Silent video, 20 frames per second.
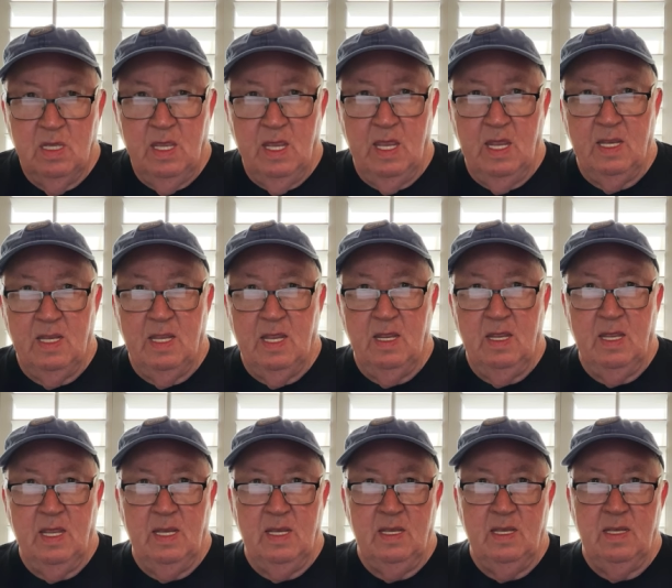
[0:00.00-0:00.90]
and
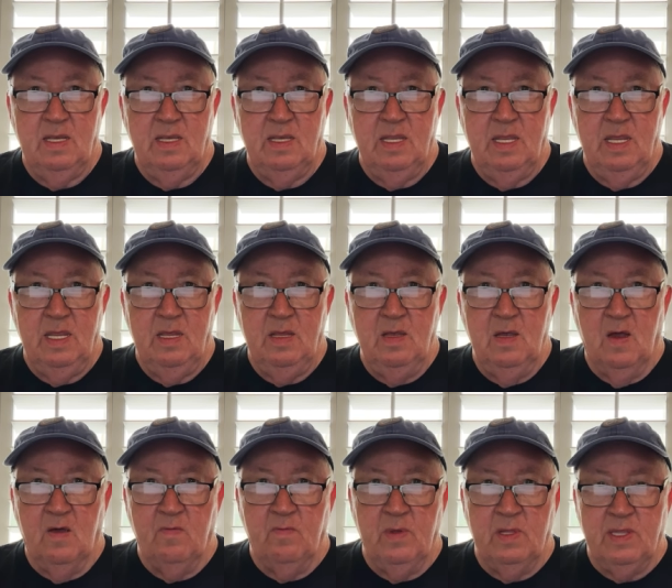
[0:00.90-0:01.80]
and the
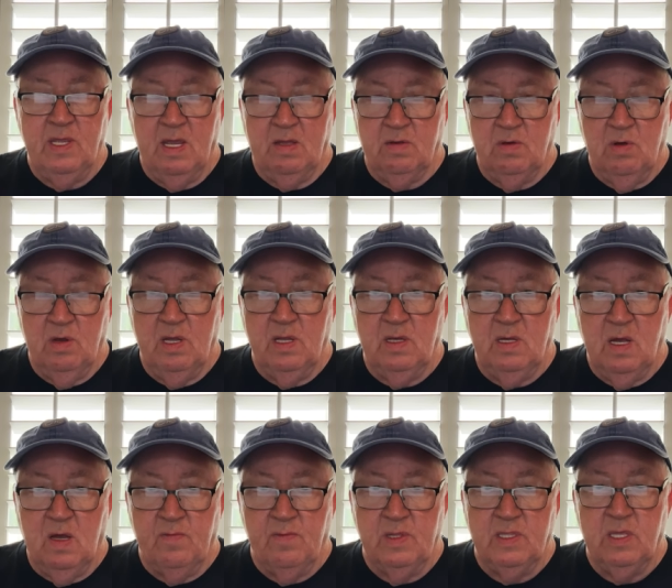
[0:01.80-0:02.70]
government, the Ecuadorian
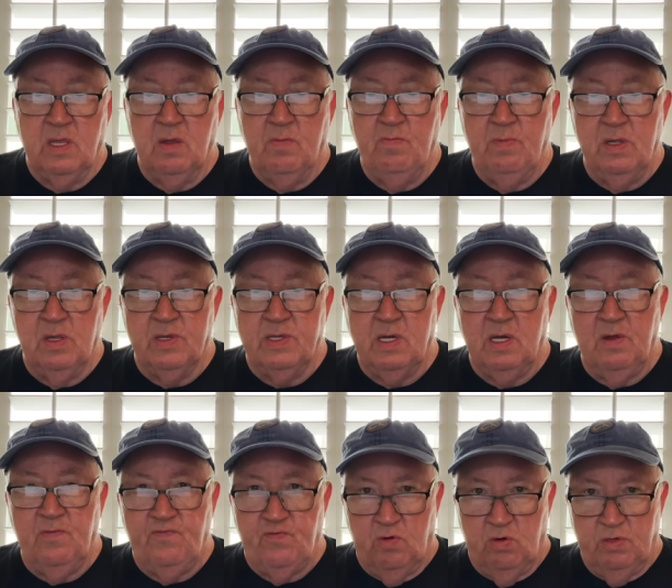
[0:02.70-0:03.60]
government, the
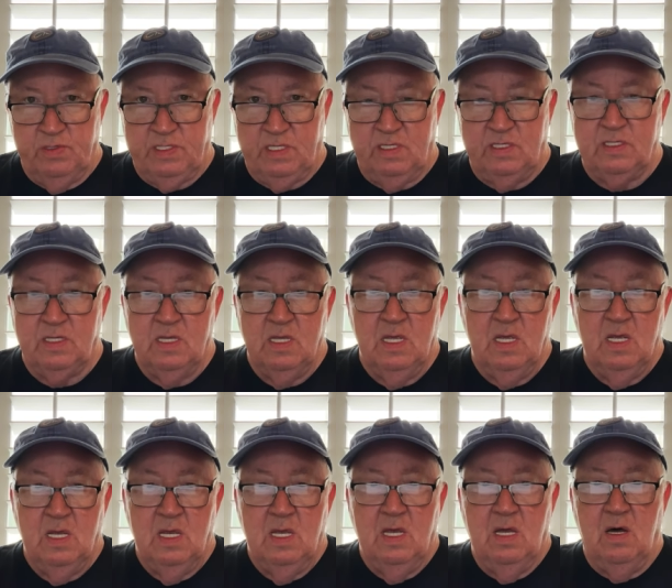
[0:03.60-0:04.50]
military forces,
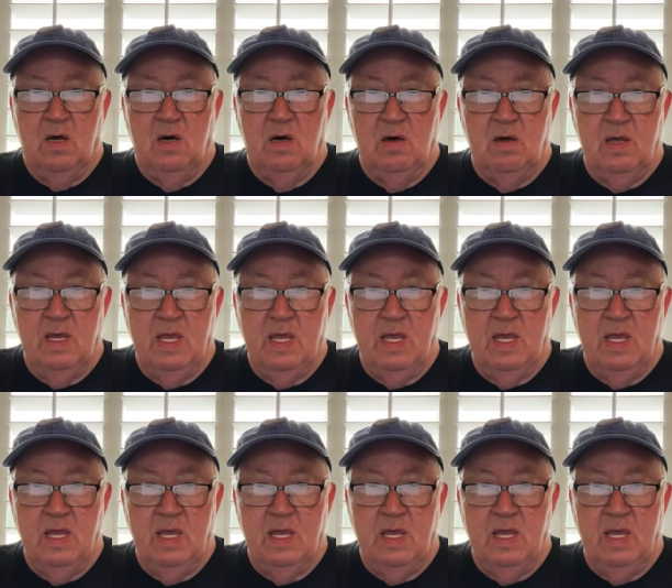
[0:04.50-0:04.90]
all